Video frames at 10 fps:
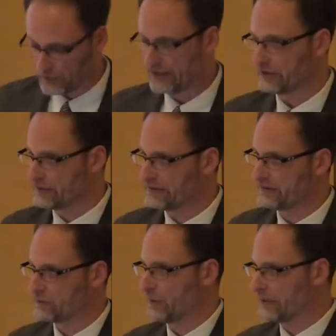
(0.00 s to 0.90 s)
quite
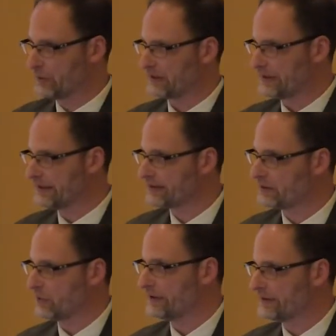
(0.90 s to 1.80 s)
quickly
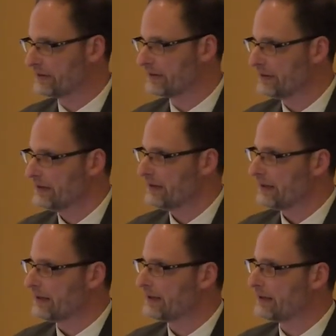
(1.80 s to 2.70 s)
cohere
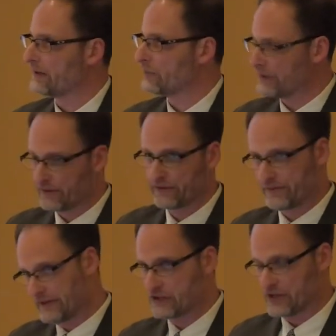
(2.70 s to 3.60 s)

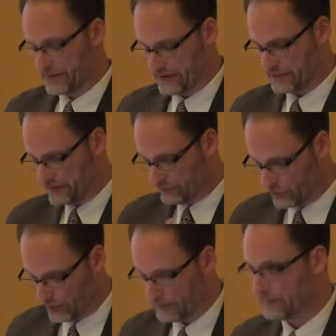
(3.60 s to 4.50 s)
with each other to
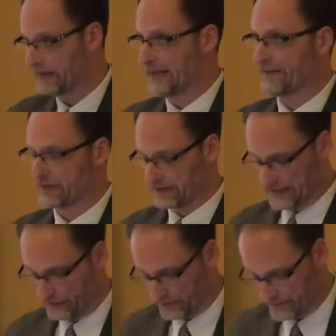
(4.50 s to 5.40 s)
form an African Council